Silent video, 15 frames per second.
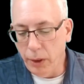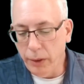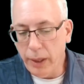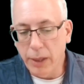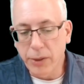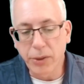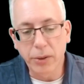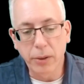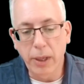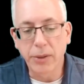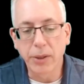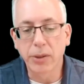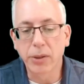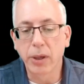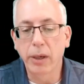that's that's
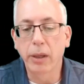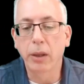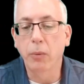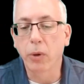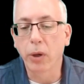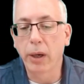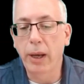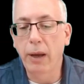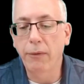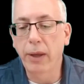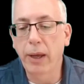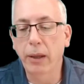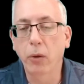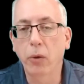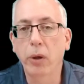exciting that we're going to have
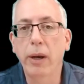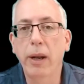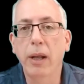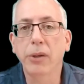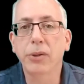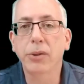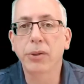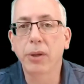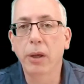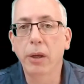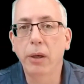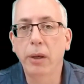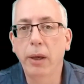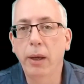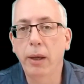that load analysis
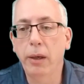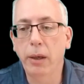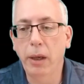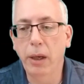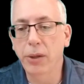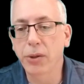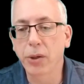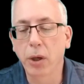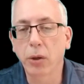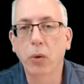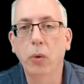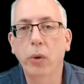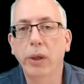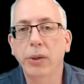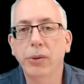done and and it's ongoing.